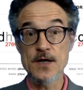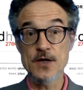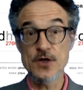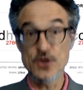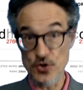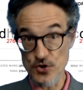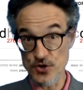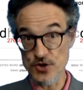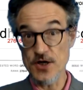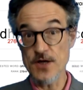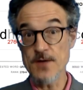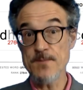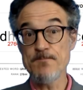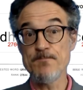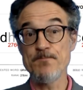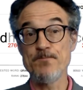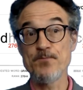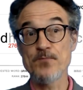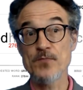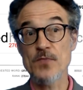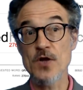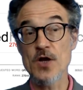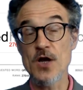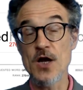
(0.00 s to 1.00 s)
usually.
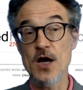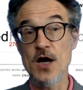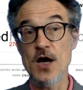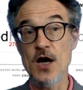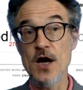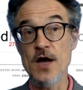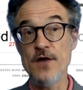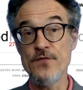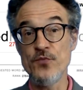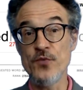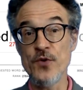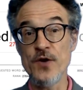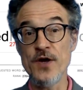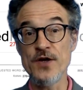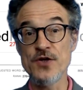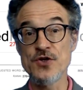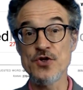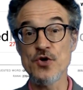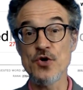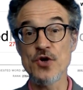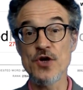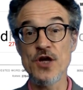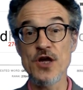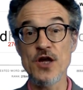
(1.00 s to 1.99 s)
Uh, if we're
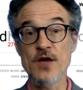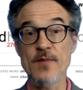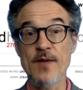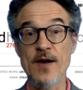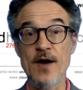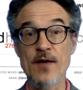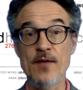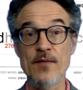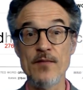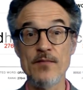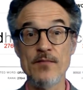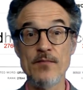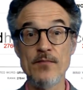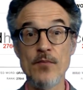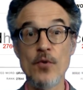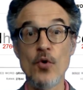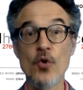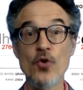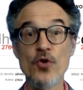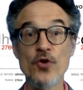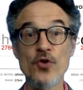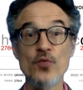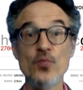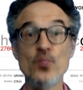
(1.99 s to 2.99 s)
talking about
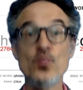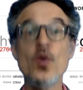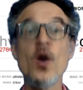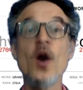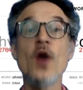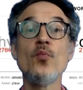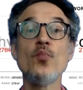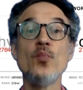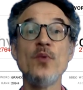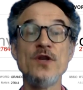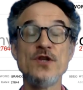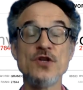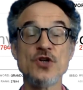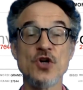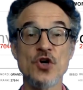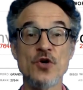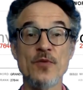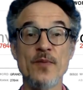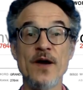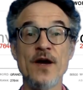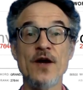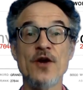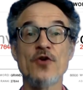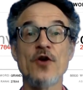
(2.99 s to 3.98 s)
more than one, we talk
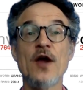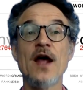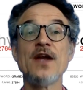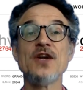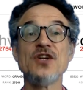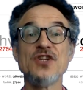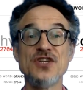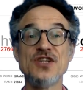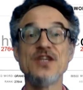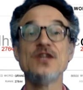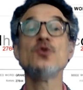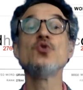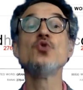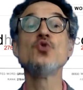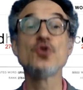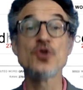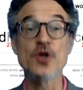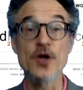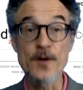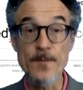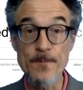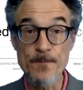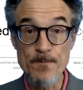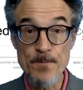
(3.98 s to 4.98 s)
about
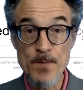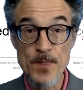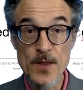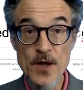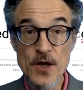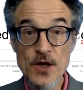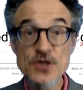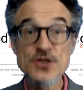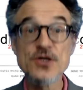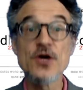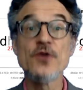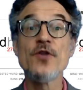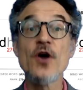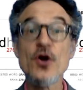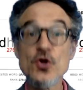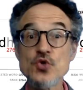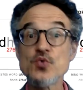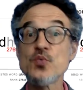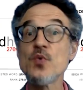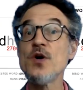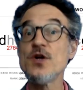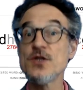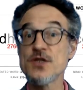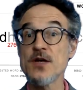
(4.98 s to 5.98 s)
grandchildren. So
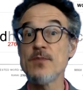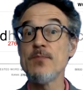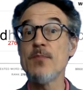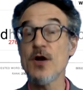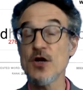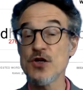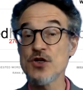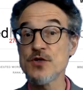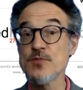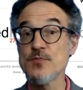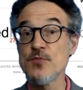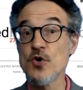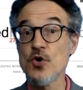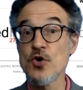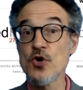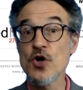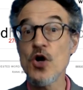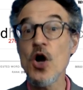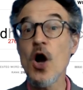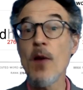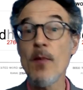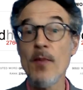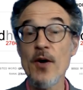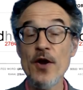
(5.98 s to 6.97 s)
those words are much
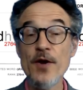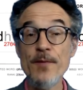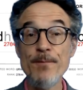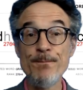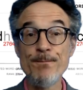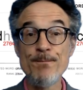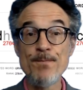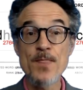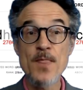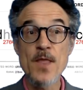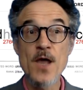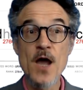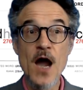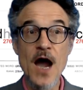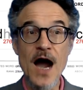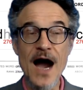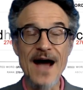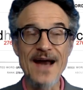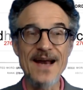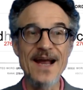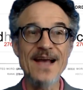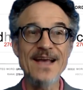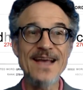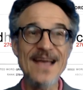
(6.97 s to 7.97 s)
more common.
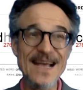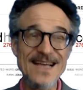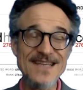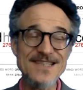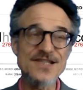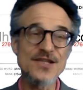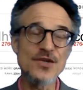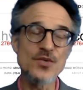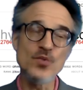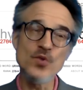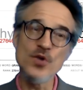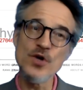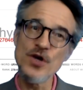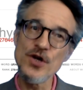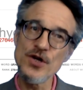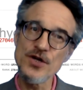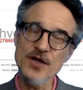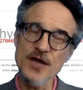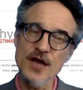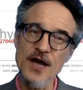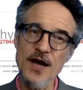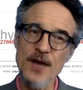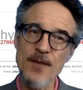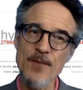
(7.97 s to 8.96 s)
And I guess the
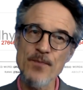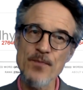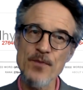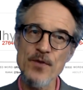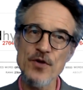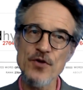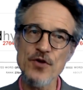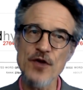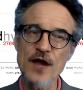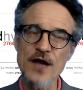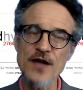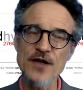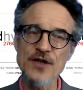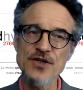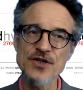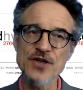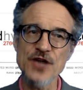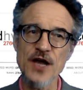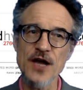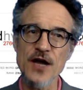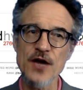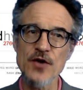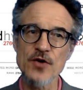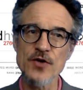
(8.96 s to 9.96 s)
word um,
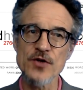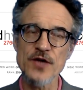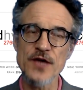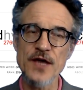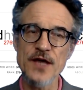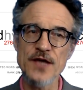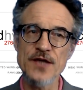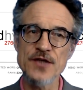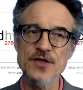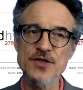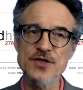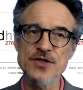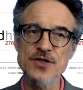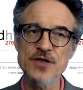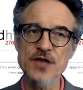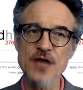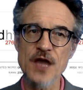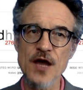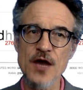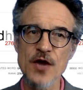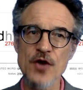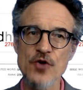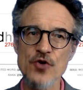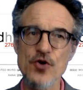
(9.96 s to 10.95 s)
grandchild is,
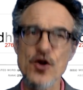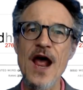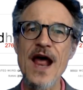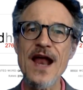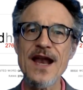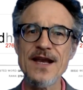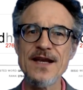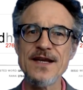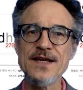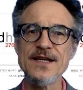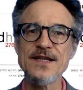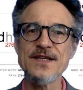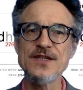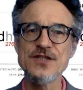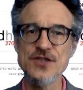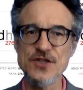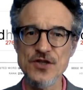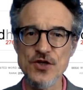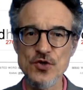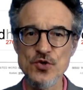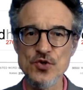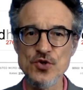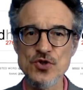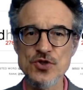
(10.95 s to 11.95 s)
grand is
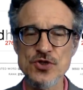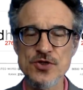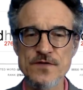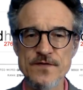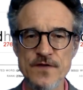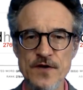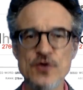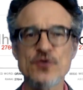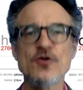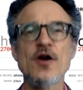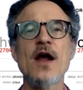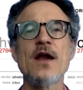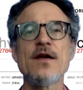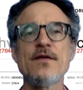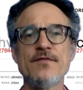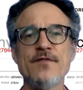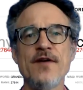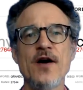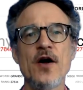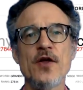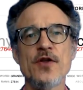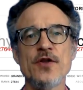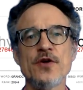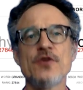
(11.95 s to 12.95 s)
used for
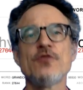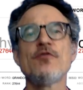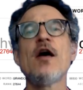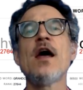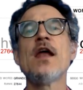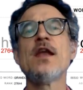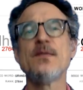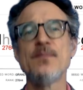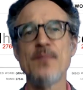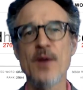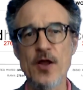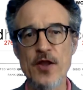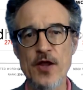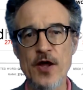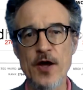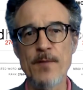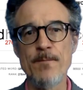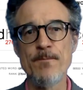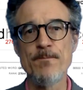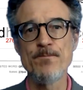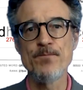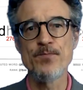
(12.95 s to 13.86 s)
grandfather, grandmother,